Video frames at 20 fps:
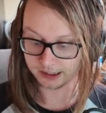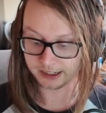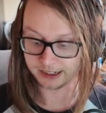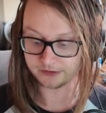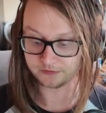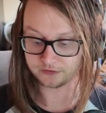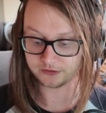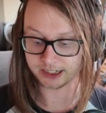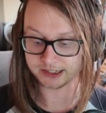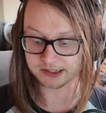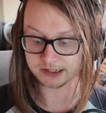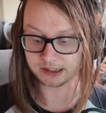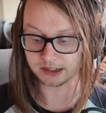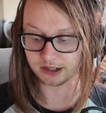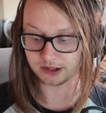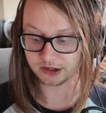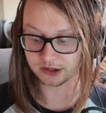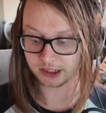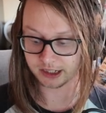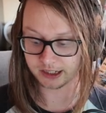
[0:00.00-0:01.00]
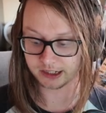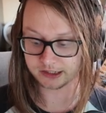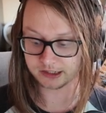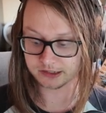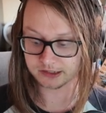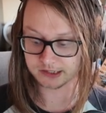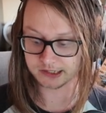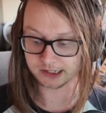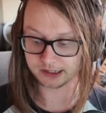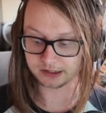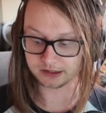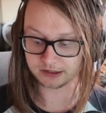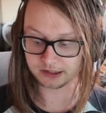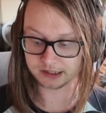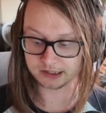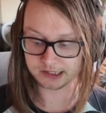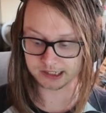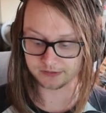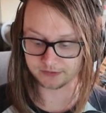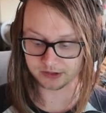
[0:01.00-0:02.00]
then flattening the 3rd, 6th,
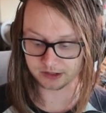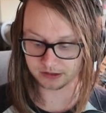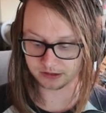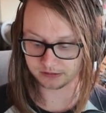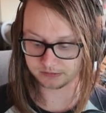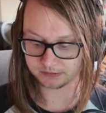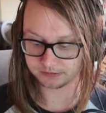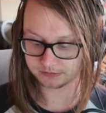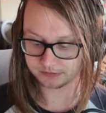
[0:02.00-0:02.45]
and 7th.